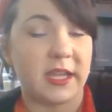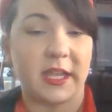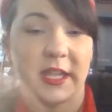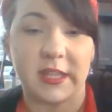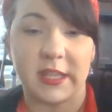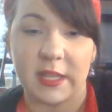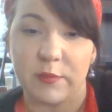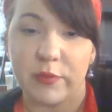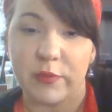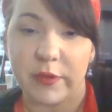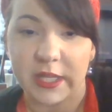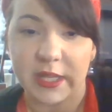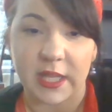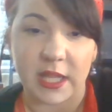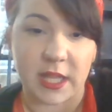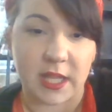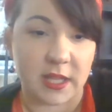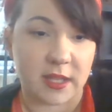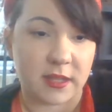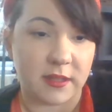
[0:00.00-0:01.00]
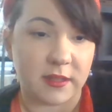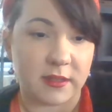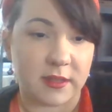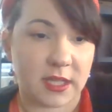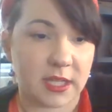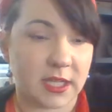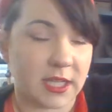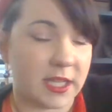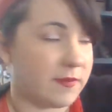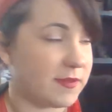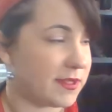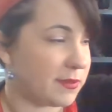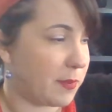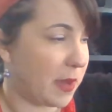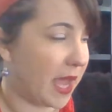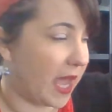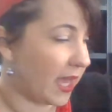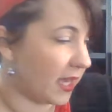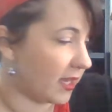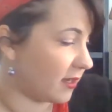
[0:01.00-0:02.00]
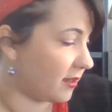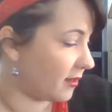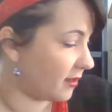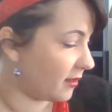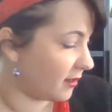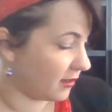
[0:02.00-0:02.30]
and they bring the leaves back.